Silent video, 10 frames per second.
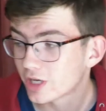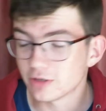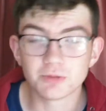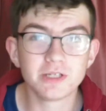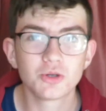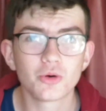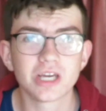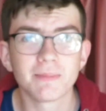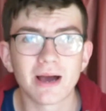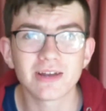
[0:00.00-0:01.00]
we're going to be
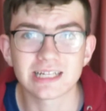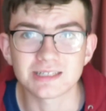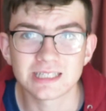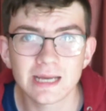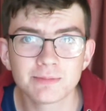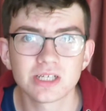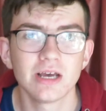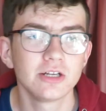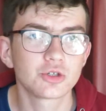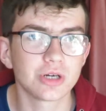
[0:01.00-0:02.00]
talking about little tips,
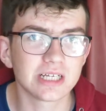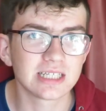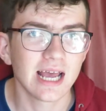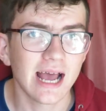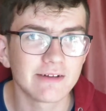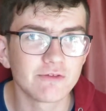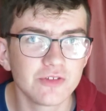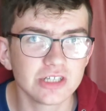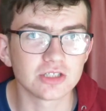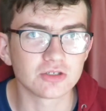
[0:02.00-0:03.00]
tricks and
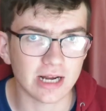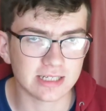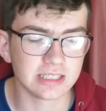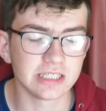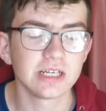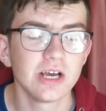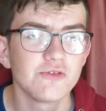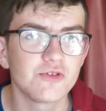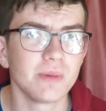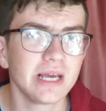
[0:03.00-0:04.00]
revision strategies
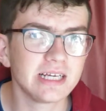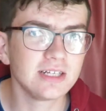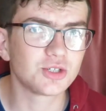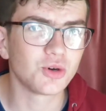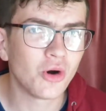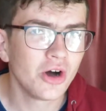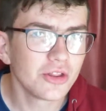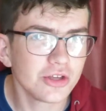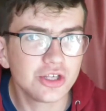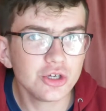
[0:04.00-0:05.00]
for making sure
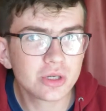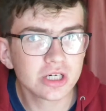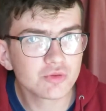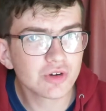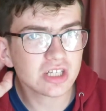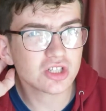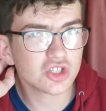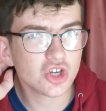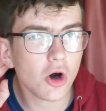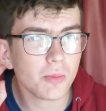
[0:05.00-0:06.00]
that you can reach the
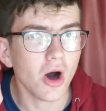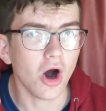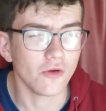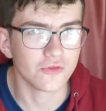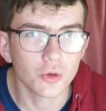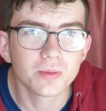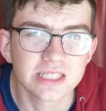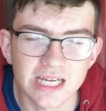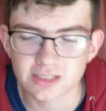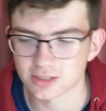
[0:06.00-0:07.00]
top of your
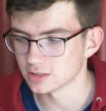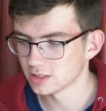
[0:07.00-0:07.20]
potential.